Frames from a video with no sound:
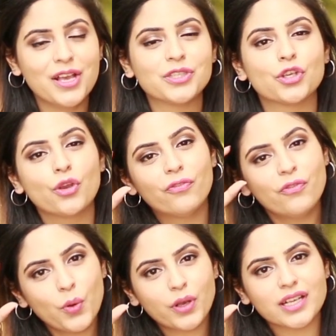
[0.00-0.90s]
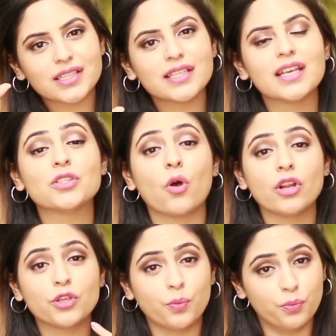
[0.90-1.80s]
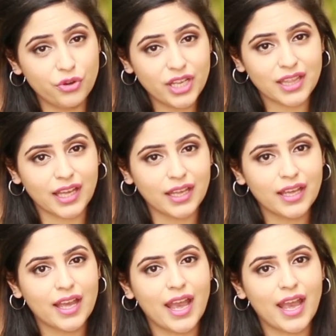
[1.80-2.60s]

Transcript: So your focus is on your breathing,